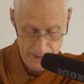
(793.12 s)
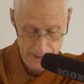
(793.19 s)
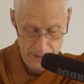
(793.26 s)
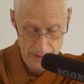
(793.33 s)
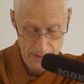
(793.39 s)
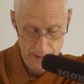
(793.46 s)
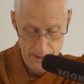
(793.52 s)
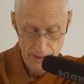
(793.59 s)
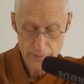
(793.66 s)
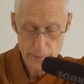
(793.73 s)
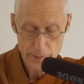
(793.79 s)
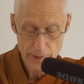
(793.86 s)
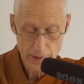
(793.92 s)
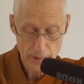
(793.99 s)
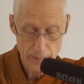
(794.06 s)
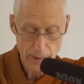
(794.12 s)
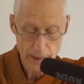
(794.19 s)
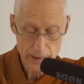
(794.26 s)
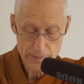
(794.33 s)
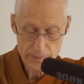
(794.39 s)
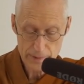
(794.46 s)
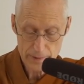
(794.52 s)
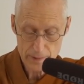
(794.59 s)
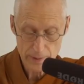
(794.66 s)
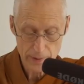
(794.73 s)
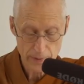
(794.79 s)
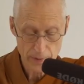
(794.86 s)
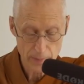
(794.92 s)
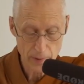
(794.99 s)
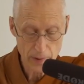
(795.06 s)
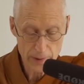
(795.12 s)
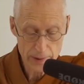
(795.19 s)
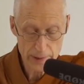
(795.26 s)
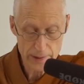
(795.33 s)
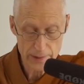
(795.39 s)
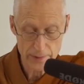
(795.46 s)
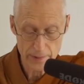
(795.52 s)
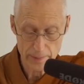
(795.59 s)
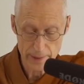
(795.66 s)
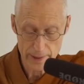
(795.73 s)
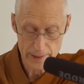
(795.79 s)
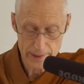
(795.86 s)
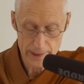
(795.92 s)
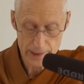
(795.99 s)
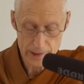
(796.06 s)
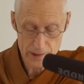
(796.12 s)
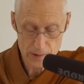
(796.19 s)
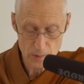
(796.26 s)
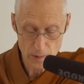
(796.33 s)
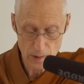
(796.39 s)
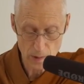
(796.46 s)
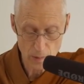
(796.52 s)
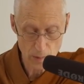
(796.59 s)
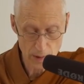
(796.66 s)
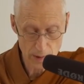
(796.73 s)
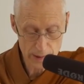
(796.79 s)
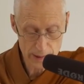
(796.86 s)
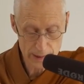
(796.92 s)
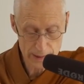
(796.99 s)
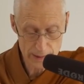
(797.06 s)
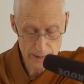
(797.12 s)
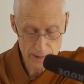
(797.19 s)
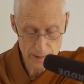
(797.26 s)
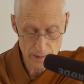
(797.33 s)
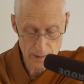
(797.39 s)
Uh, if we are mindful about our body during meditation while walking,